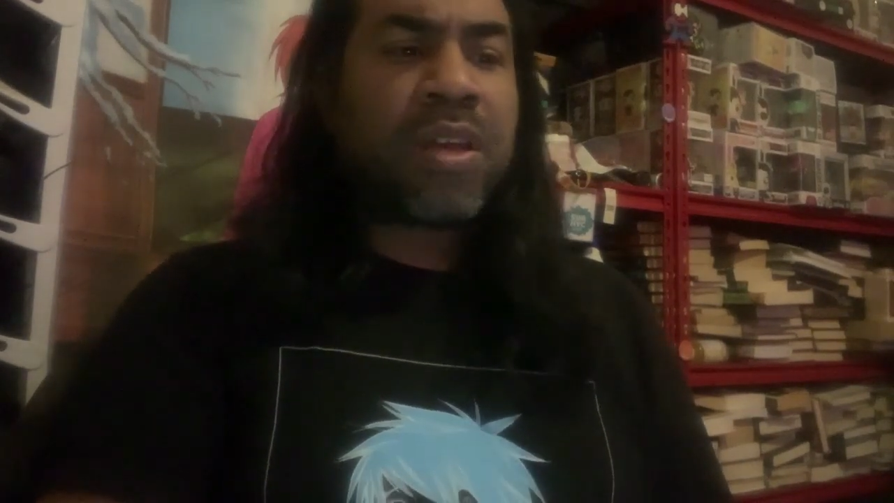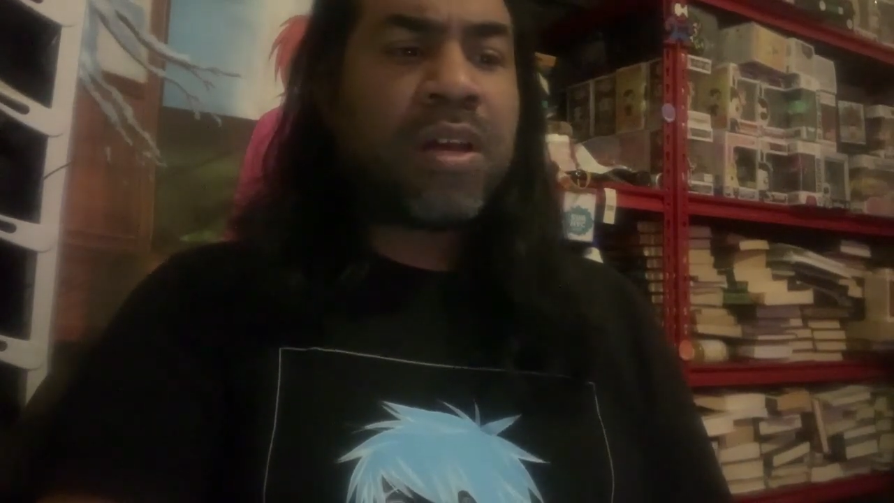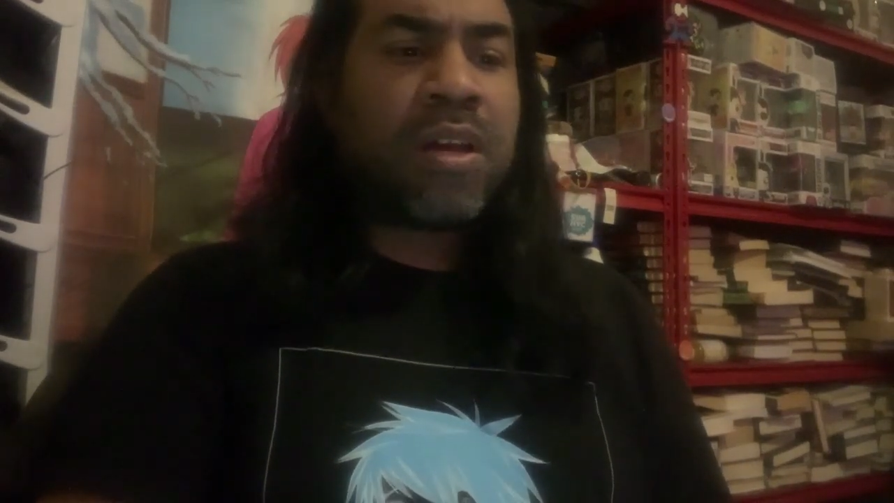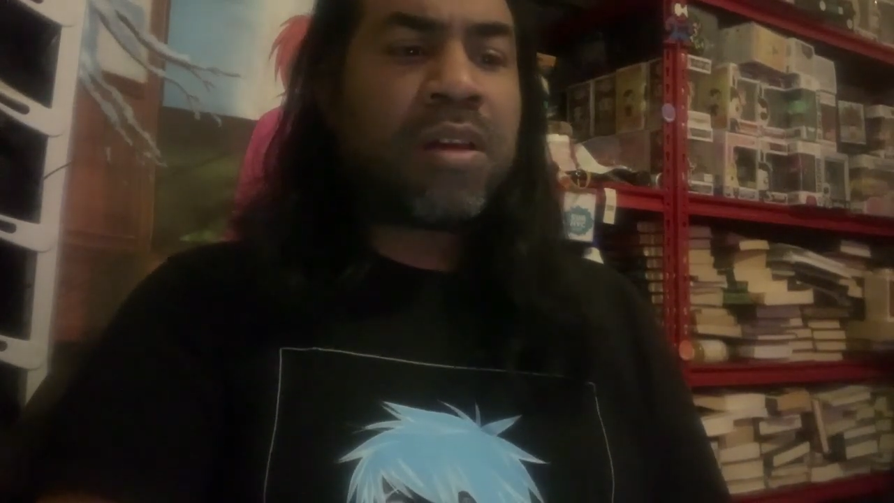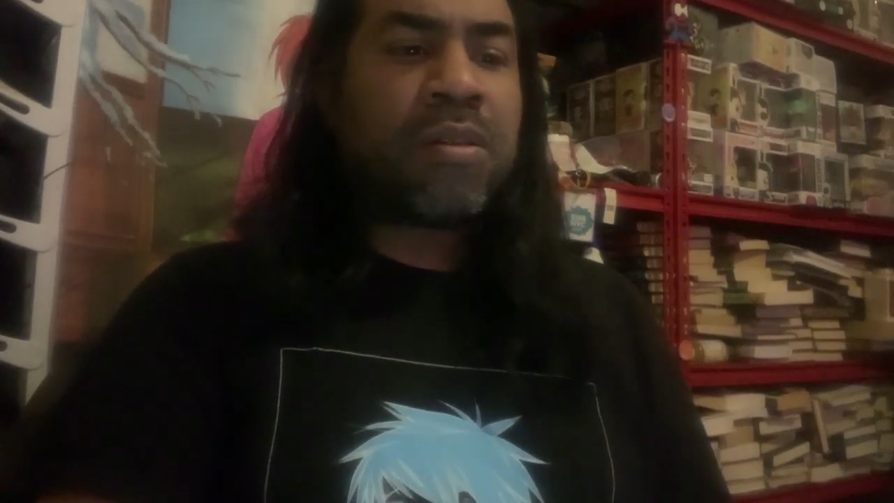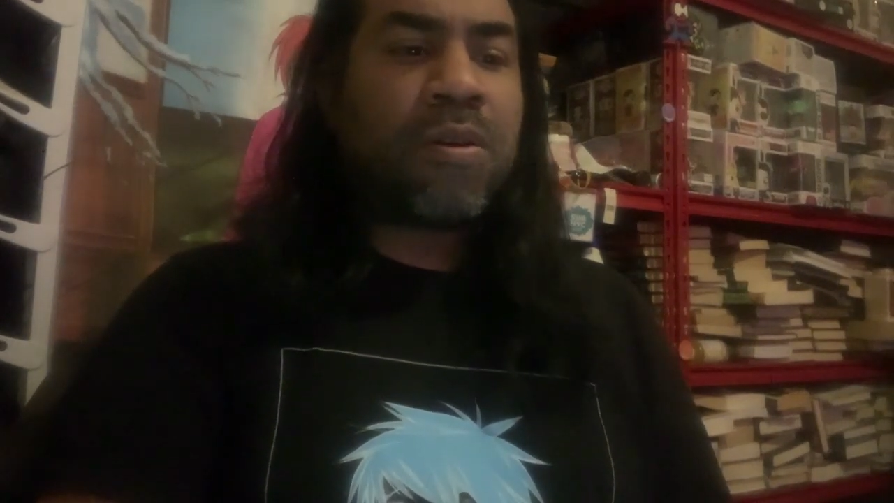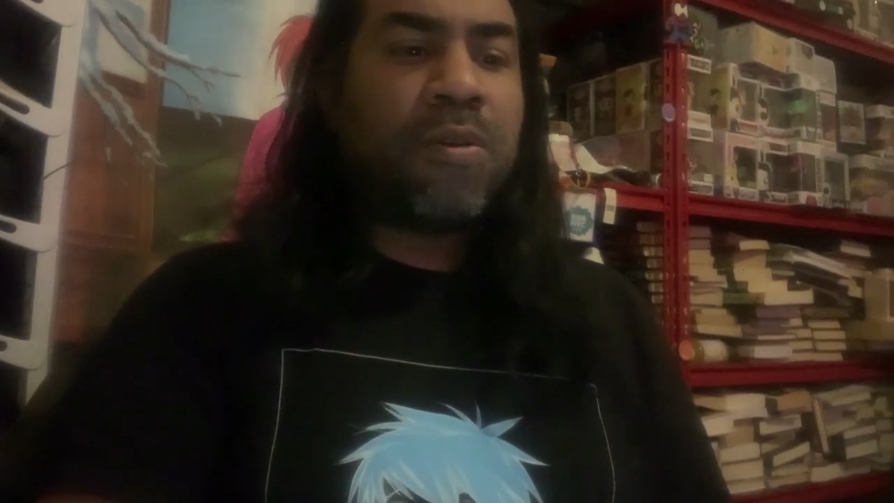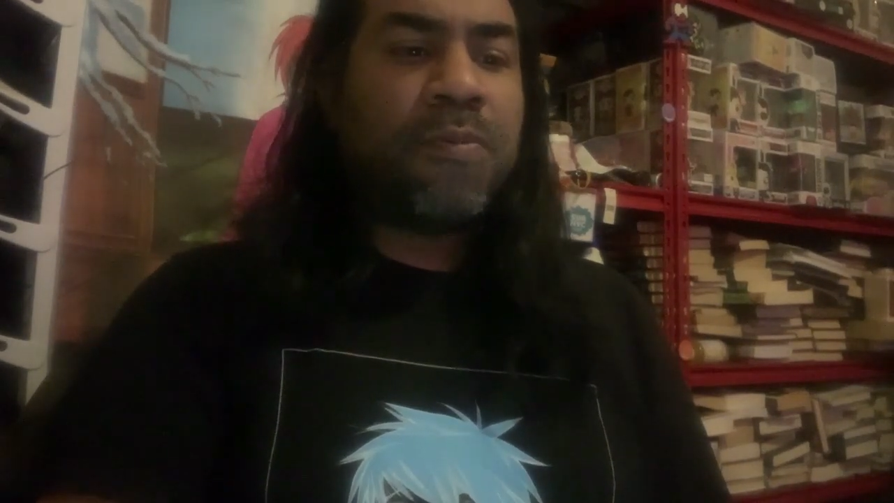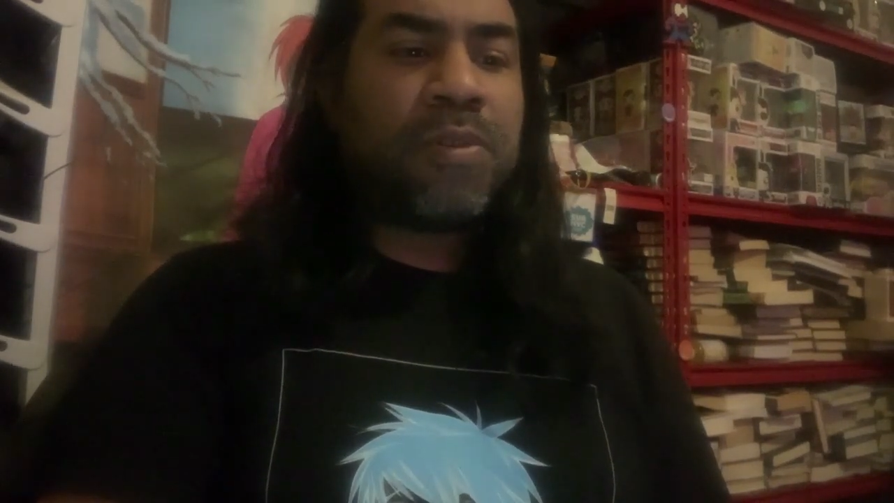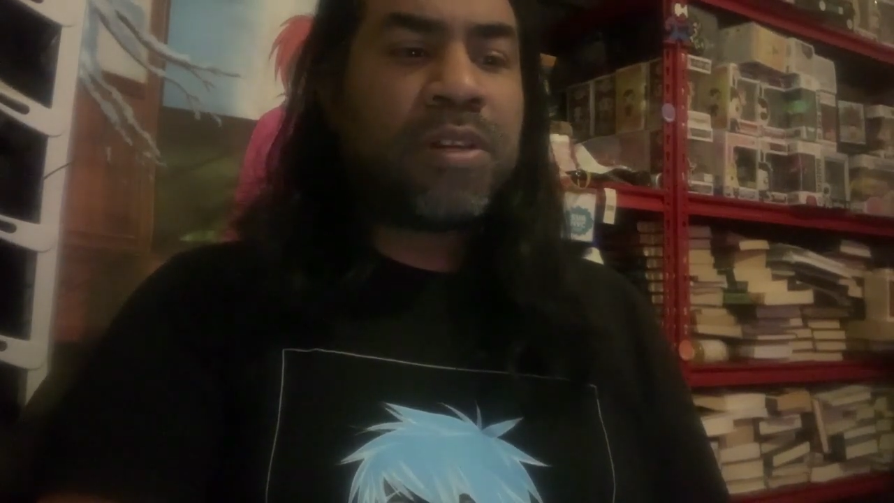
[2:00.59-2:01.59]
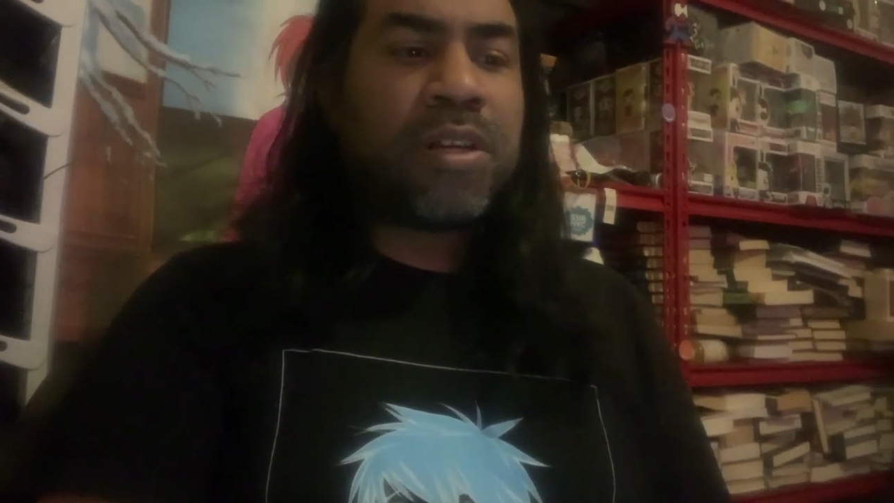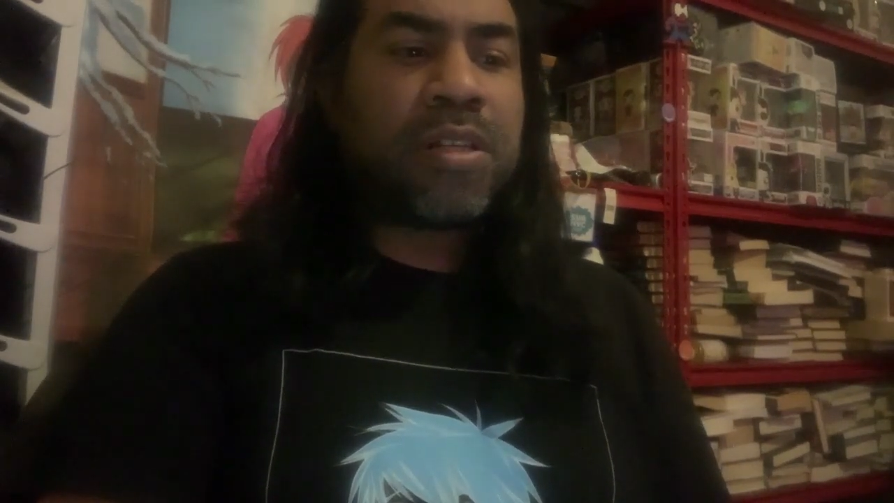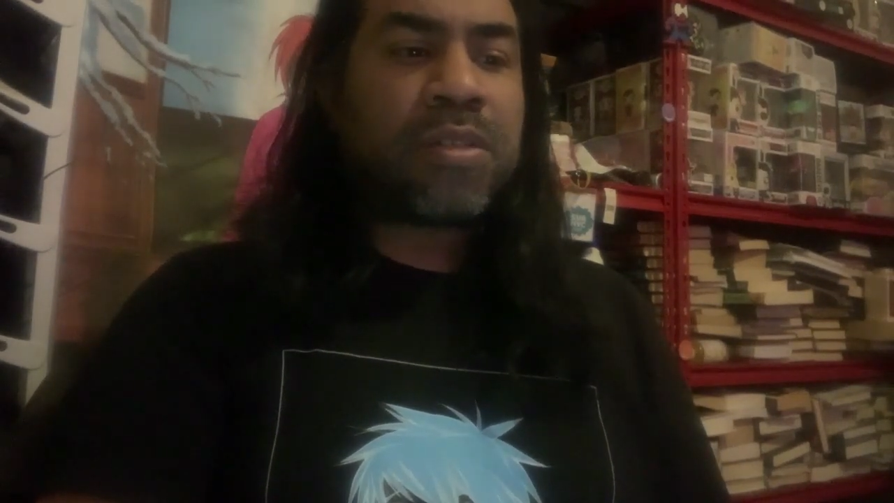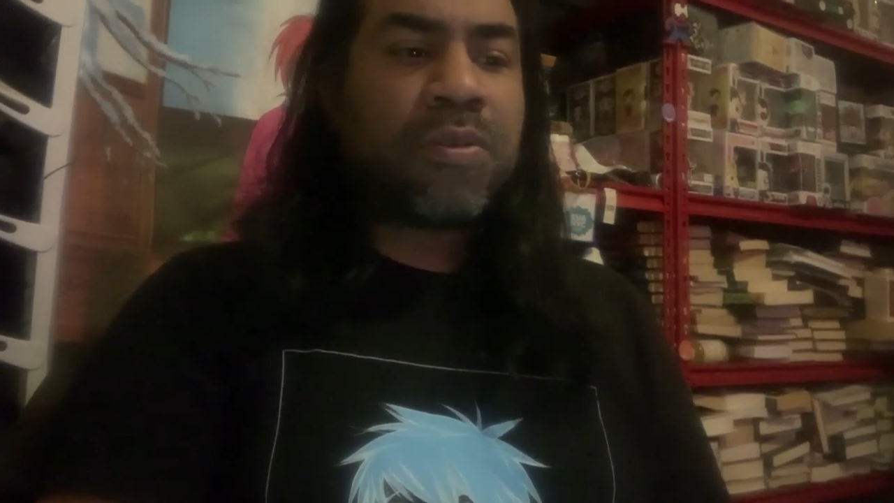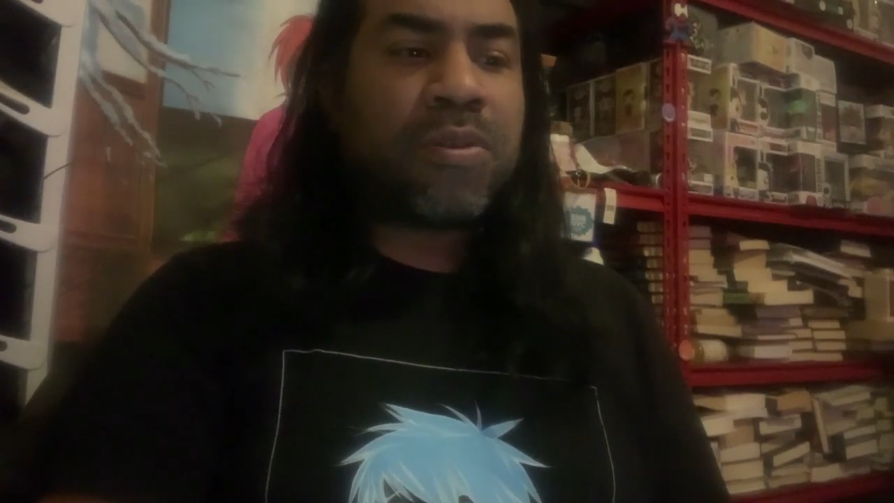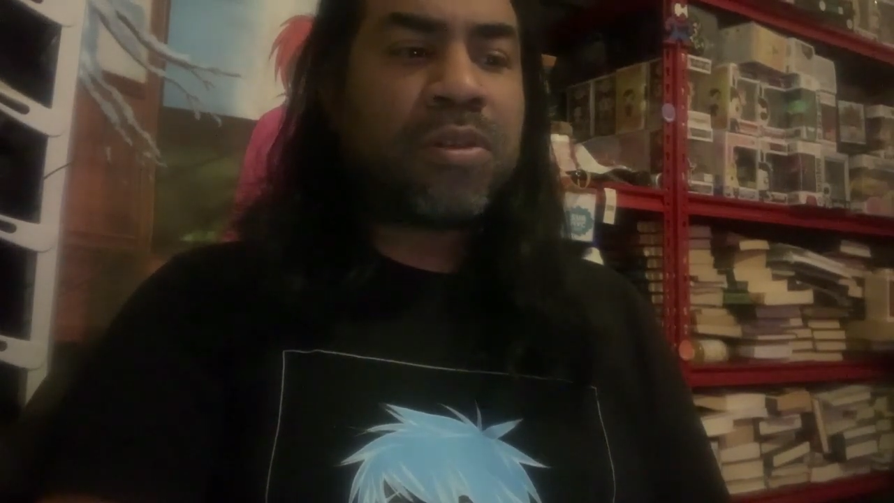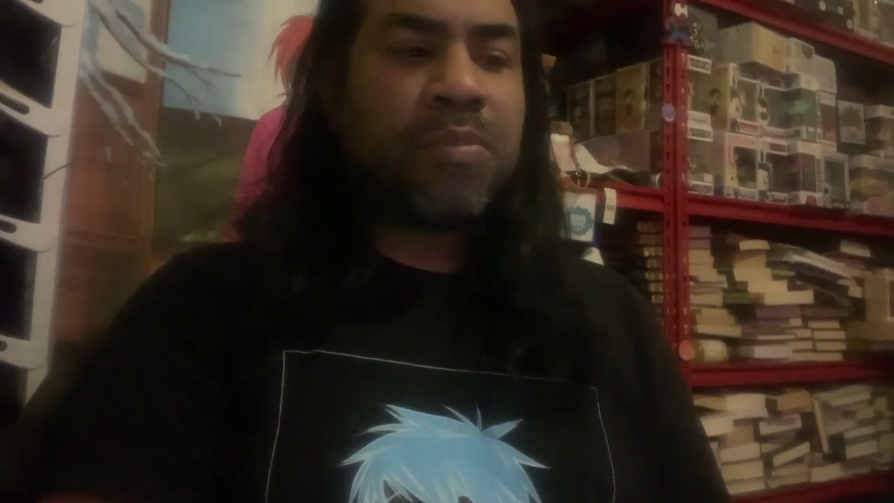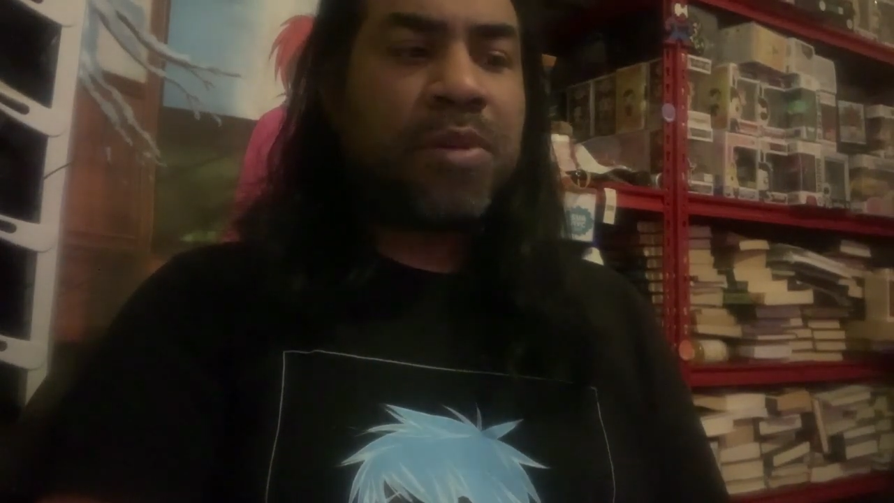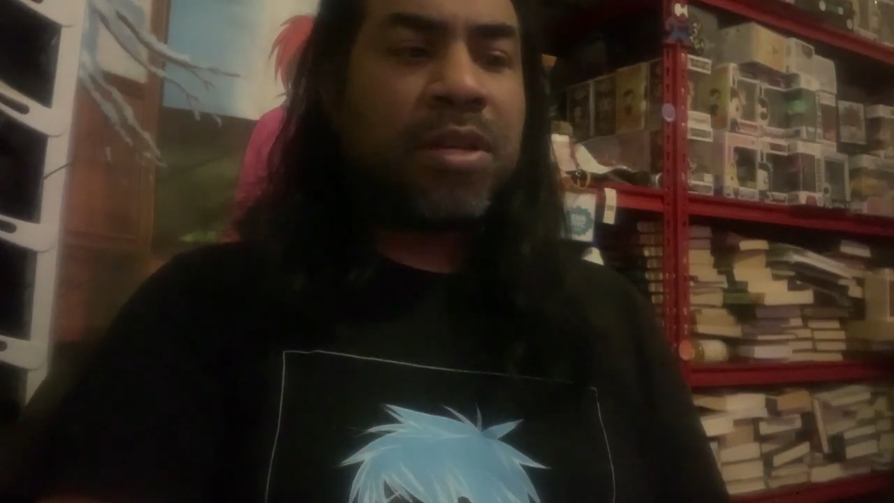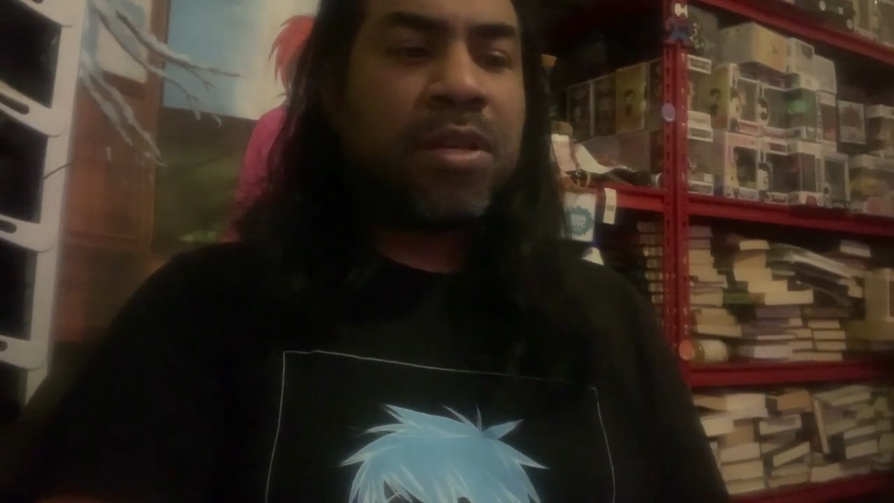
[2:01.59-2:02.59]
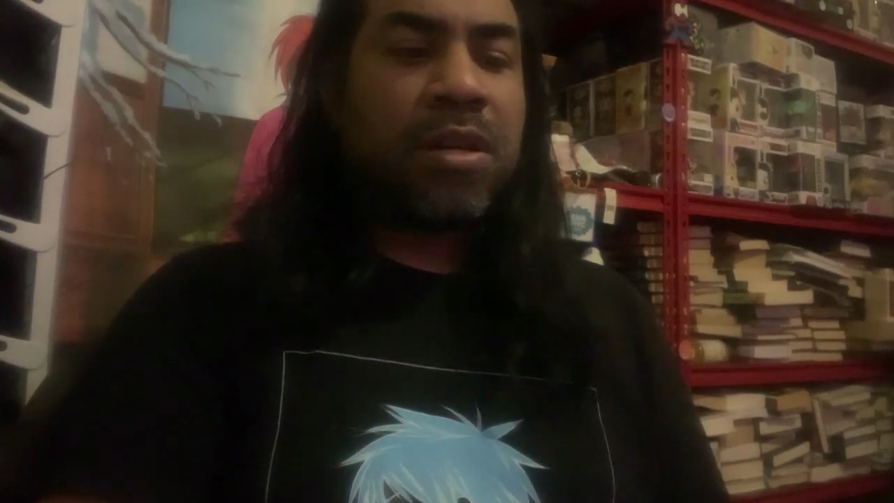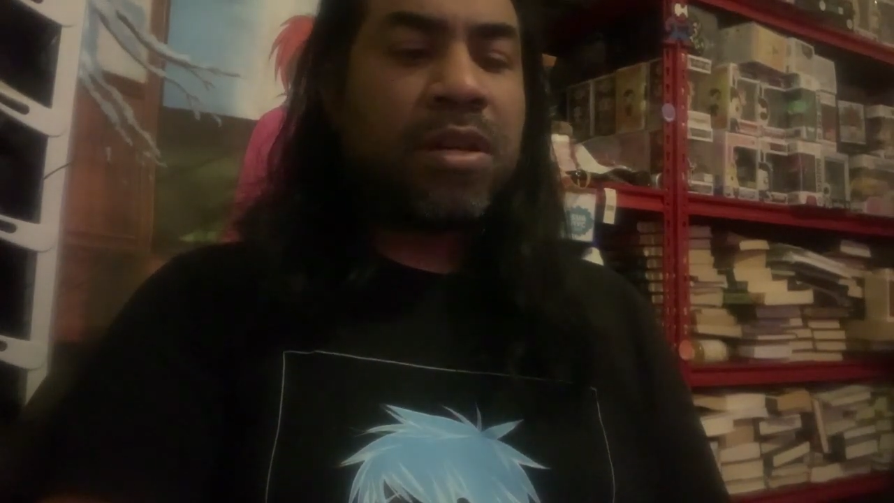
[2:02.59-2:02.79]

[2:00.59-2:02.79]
and hopefully it's going to be